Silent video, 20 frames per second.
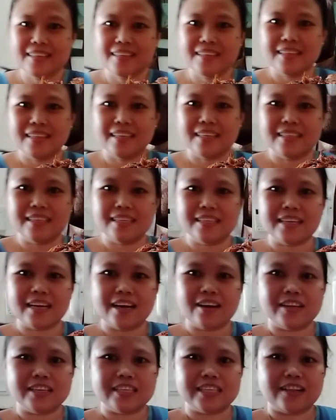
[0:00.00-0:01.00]
This is how
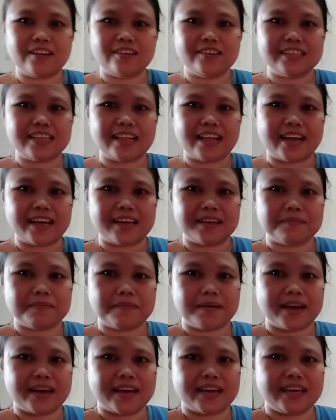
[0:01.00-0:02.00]
it looks like,
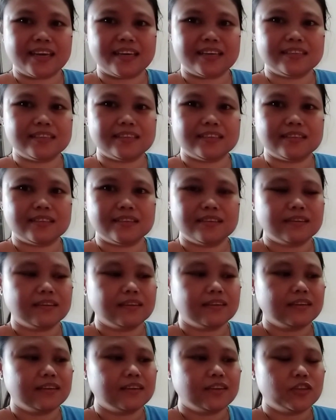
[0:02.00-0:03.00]
my
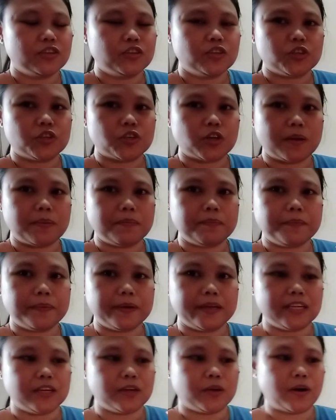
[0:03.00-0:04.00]
shrimp
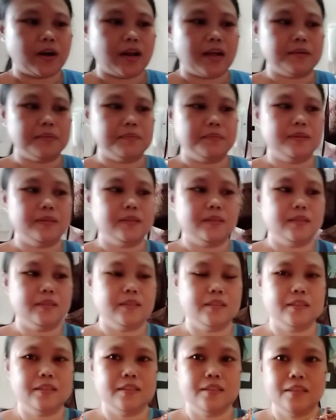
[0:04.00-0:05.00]
and crabs
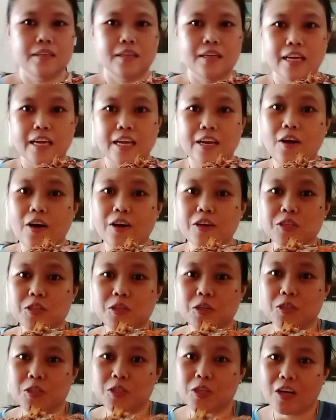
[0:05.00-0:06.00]
in
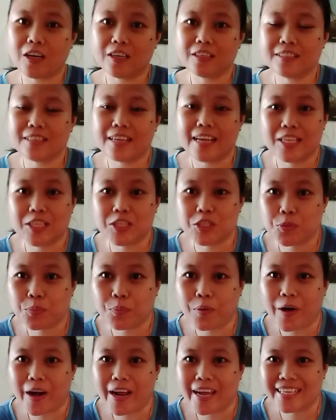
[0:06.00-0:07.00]
oyster sauce and
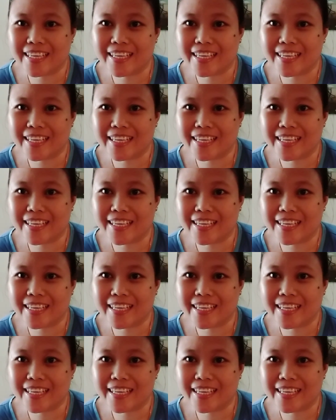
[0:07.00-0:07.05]
Sprite.